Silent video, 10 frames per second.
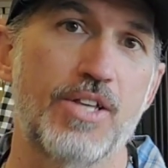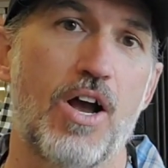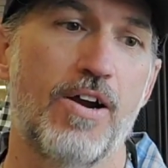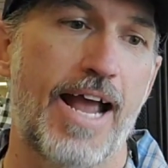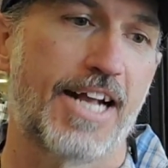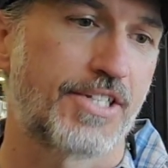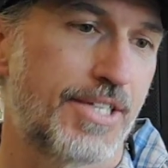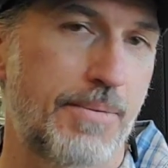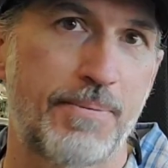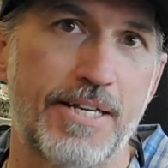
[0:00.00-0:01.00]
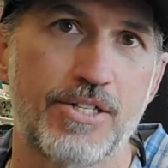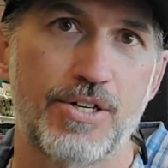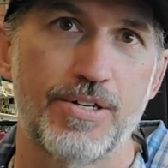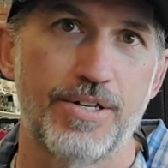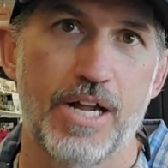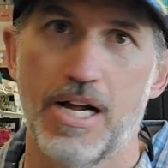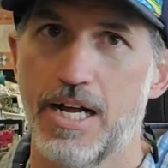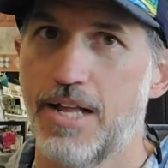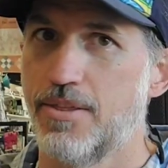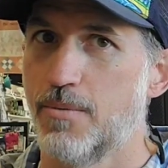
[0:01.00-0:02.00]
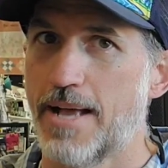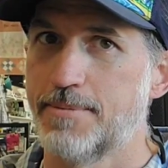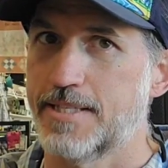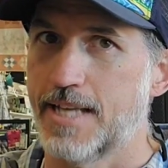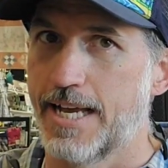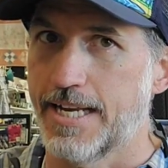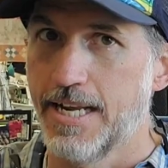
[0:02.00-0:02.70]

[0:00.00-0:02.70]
are actually pictured on the website,